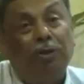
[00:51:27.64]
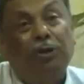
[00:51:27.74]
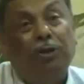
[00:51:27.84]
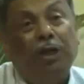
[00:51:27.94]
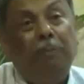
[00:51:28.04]

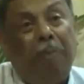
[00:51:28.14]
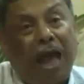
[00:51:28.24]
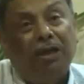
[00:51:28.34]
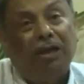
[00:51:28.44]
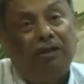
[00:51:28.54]
and what will
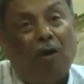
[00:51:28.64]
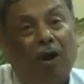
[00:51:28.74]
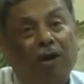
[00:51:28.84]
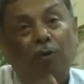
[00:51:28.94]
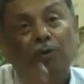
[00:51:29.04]
be also
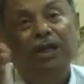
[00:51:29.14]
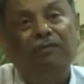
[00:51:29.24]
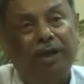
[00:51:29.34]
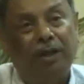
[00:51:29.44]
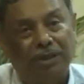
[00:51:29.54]
impact
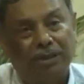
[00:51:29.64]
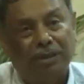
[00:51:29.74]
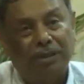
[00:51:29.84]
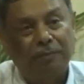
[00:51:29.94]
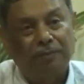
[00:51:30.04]
of
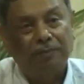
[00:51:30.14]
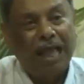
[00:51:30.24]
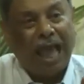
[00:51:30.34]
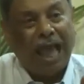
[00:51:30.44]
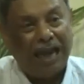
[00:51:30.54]
confounding
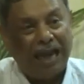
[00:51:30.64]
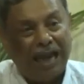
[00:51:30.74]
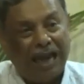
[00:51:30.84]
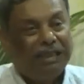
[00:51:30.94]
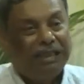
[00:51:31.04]
variables.
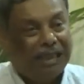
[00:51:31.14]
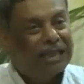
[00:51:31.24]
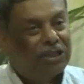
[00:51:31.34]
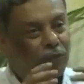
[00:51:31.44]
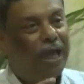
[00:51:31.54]
And in
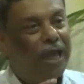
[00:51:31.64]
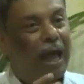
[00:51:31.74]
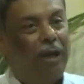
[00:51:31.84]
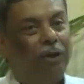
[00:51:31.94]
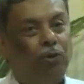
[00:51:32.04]
fact,
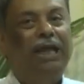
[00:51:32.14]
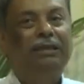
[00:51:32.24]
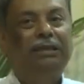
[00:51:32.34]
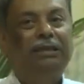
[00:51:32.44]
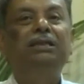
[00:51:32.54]
that's
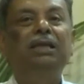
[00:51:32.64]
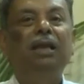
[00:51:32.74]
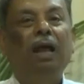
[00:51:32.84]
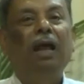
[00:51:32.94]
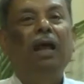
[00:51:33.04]
where
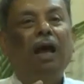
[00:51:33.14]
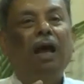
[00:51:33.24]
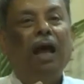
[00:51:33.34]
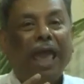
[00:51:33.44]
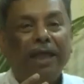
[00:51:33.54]
today's
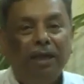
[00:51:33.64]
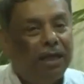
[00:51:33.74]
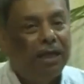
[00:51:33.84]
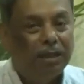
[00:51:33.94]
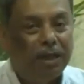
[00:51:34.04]
digital
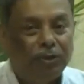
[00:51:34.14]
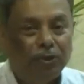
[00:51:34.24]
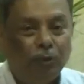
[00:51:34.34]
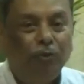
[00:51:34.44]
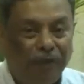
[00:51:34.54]

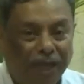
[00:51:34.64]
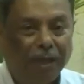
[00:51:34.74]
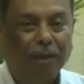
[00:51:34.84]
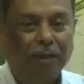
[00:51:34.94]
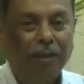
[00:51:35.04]
agriculture has
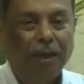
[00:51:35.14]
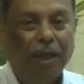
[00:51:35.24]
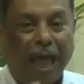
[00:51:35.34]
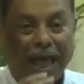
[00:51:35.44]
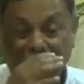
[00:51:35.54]
to move
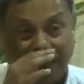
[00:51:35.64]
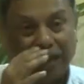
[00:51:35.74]
in.